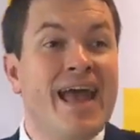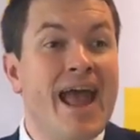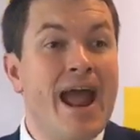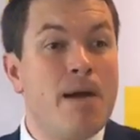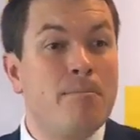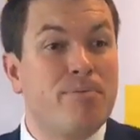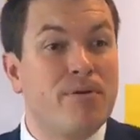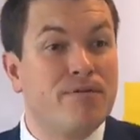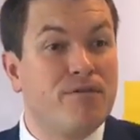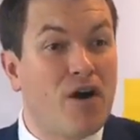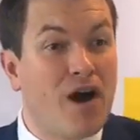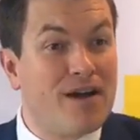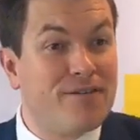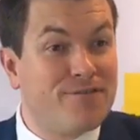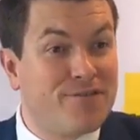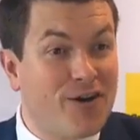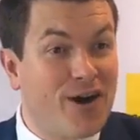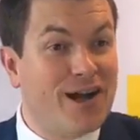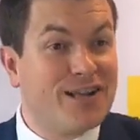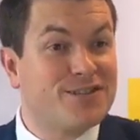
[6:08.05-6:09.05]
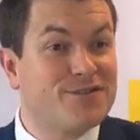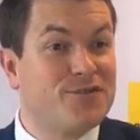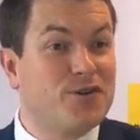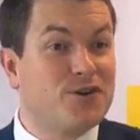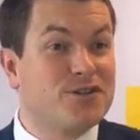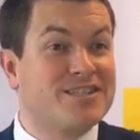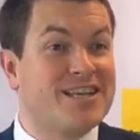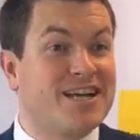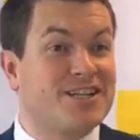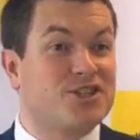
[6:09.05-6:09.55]
and provide fines for
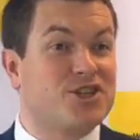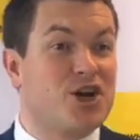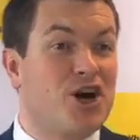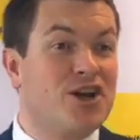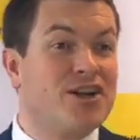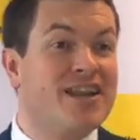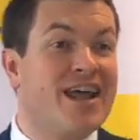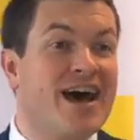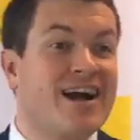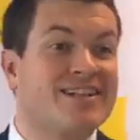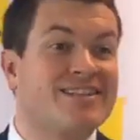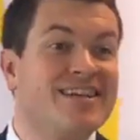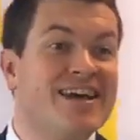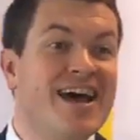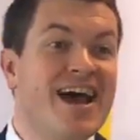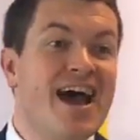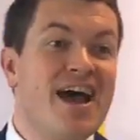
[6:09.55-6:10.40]
such conduct.